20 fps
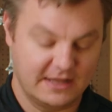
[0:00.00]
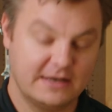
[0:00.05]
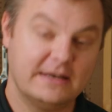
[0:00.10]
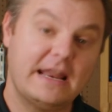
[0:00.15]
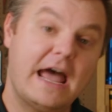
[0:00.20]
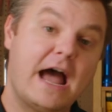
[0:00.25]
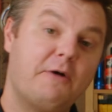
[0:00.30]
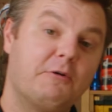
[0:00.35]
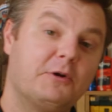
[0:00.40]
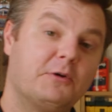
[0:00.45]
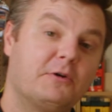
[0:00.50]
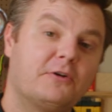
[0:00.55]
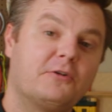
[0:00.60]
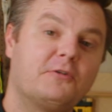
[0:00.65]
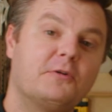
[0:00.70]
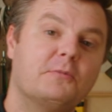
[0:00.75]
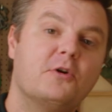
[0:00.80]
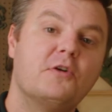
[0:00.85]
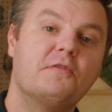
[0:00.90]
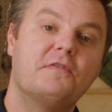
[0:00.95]
Now we want
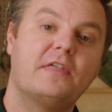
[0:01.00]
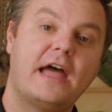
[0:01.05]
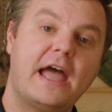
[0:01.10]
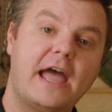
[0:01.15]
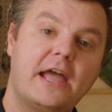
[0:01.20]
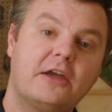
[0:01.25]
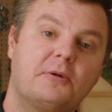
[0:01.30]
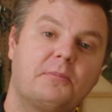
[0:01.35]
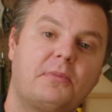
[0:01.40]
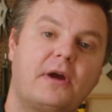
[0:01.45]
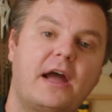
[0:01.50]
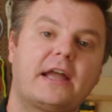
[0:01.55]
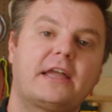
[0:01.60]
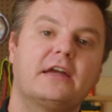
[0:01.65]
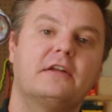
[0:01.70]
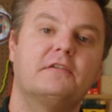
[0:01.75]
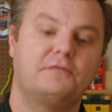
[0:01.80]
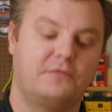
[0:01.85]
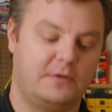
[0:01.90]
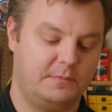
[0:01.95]
to remove the hanger
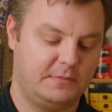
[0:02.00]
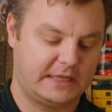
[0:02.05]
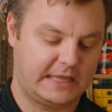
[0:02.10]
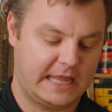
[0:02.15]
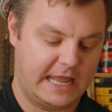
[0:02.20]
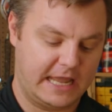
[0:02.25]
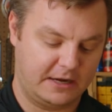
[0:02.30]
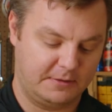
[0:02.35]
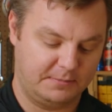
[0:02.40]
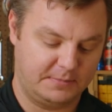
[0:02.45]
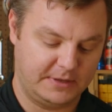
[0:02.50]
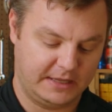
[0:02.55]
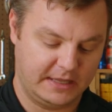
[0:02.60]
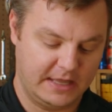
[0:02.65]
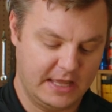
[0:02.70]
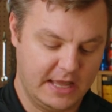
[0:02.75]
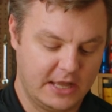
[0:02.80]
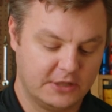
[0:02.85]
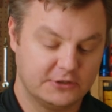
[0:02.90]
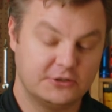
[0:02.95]
bracket from the canopy.
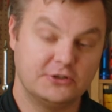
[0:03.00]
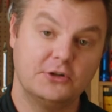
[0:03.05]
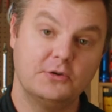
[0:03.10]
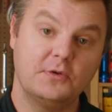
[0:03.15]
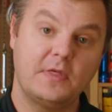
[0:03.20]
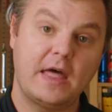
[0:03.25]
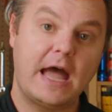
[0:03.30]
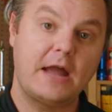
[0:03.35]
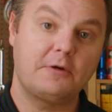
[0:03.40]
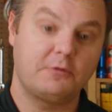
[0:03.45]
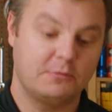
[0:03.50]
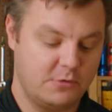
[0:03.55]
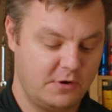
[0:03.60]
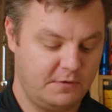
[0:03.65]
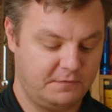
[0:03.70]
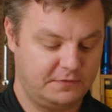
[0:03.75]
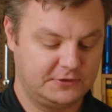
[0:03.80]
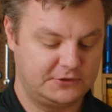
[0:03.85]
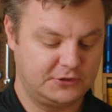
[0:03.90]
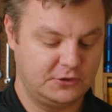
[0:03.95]
To do that,
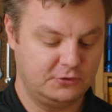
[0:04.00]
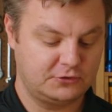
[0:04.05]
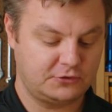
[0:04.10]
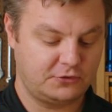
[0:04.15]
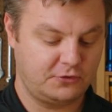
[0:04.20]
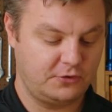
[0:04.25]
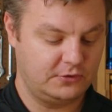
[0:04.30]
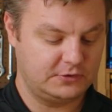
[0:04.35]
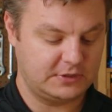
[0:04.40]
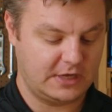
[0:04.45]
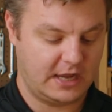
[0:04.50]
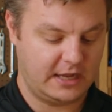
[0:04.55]
remove the 2 screws